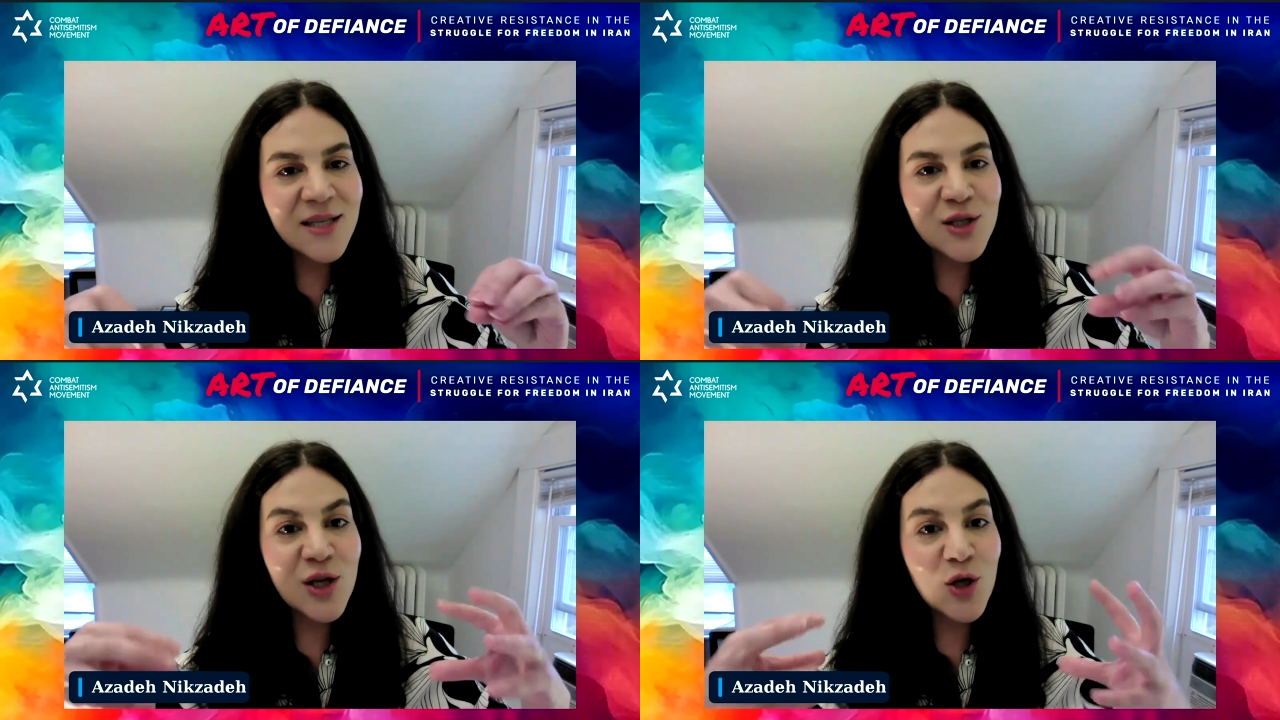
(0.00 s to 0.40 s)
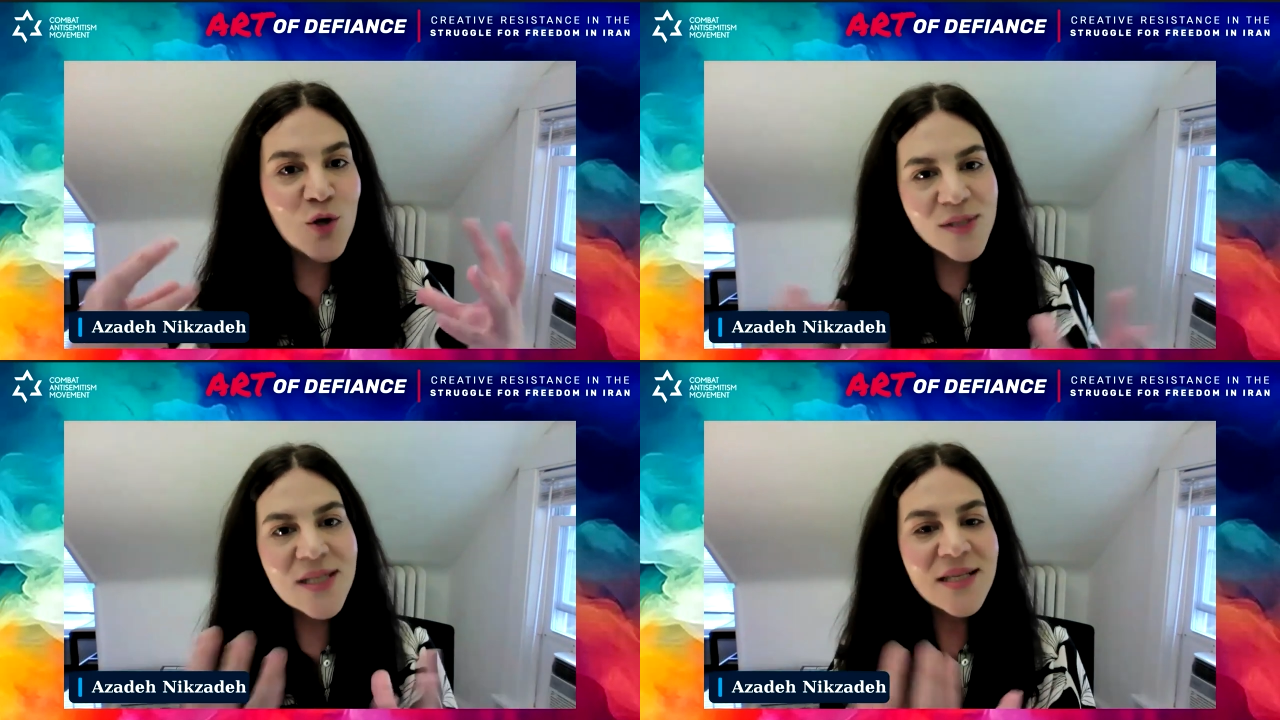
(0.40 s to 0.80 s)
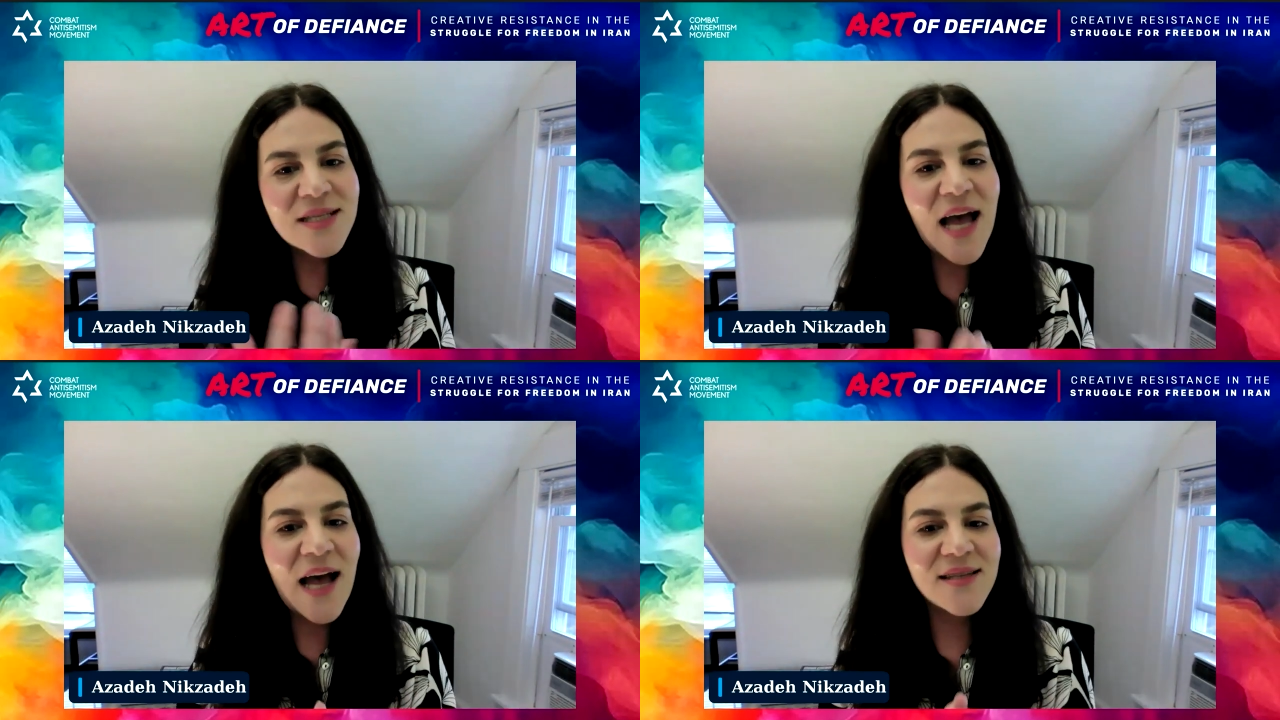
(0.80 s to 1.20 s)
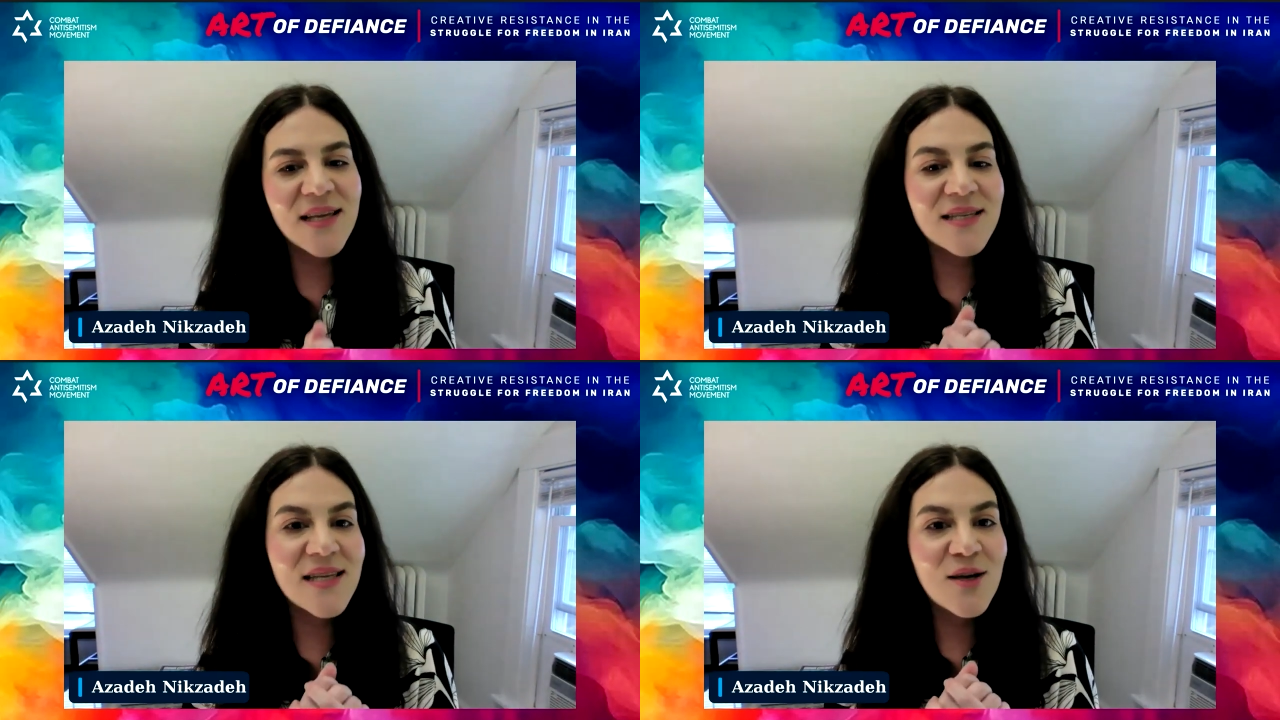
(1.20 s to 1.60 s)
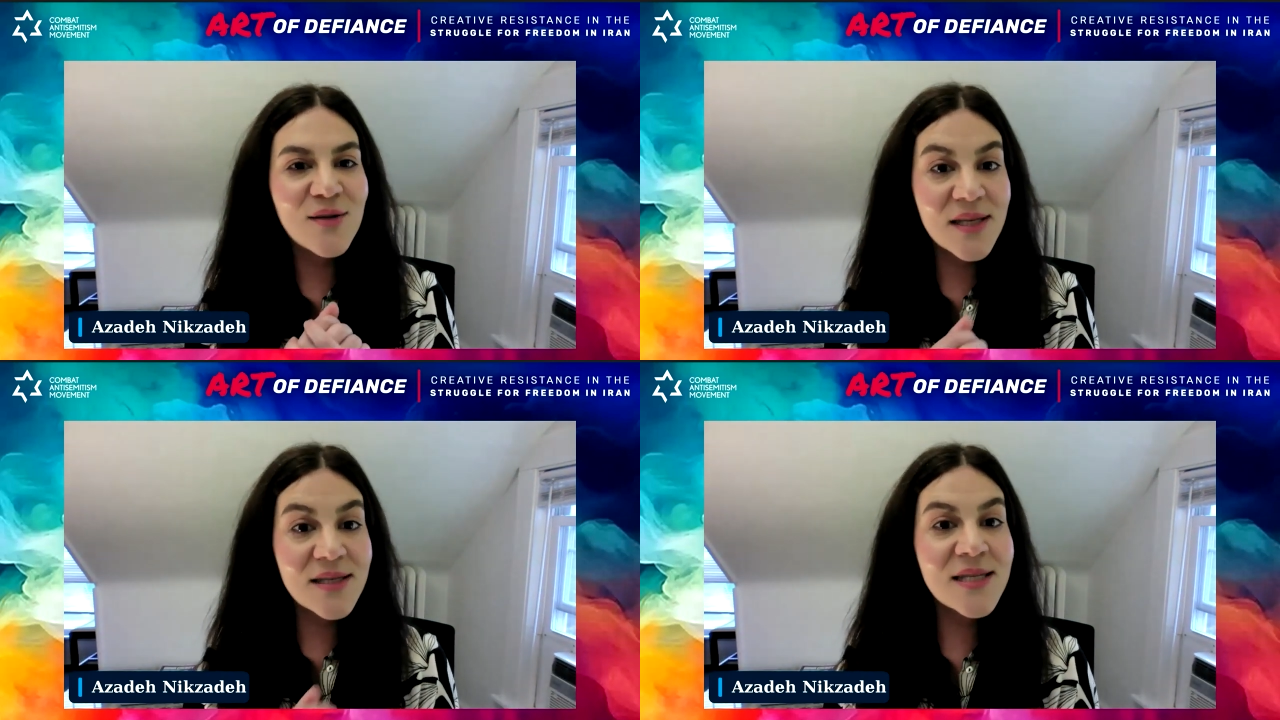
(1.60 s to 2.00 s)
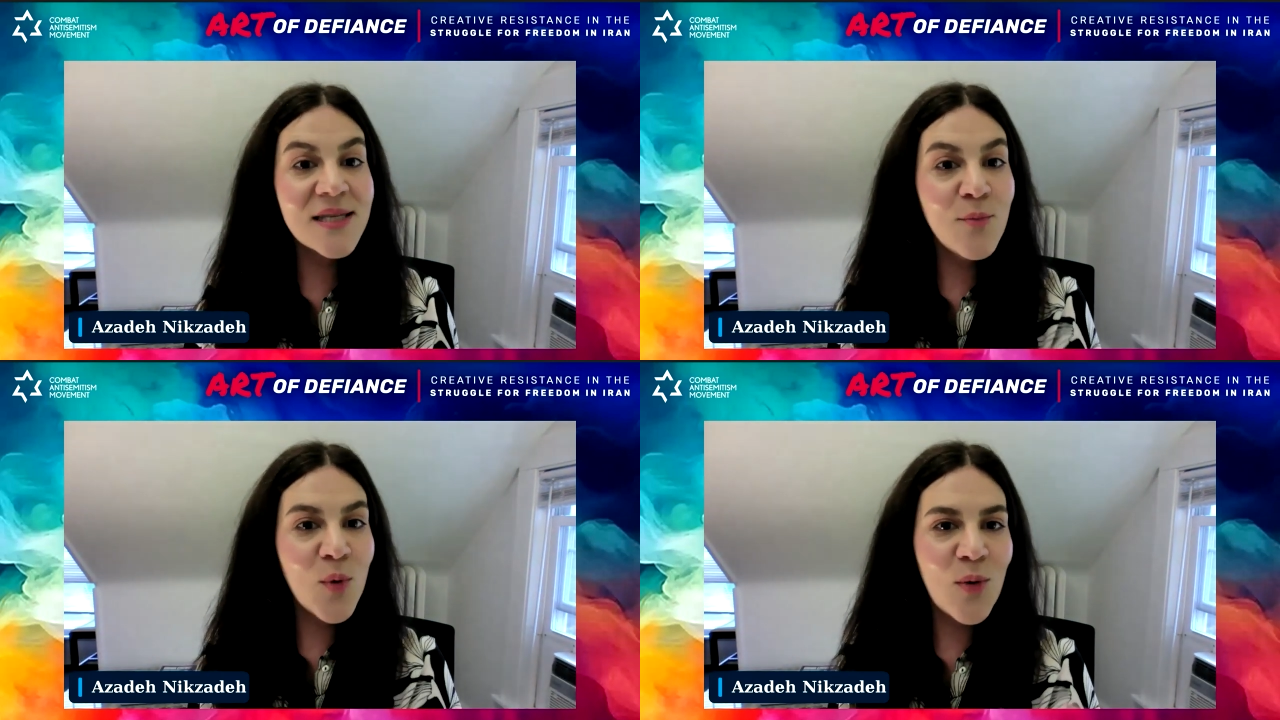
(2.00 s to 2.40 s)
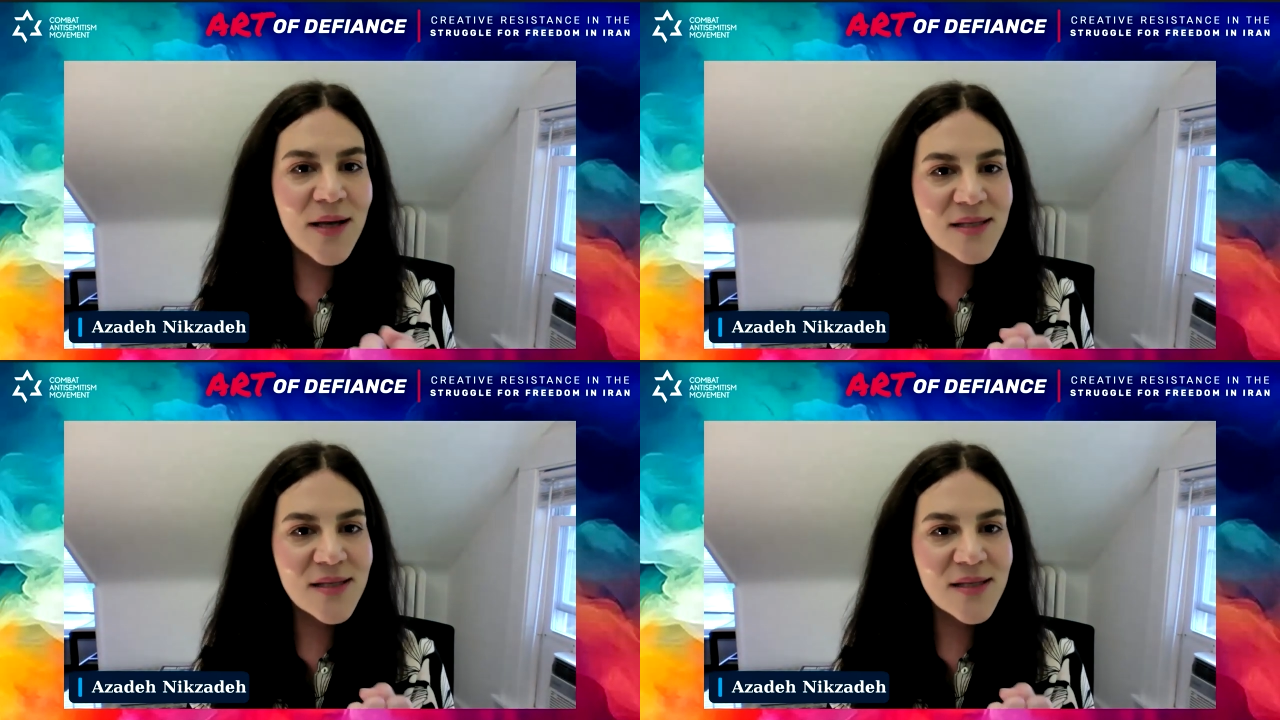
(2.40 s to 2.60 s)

and using dance as a symbol,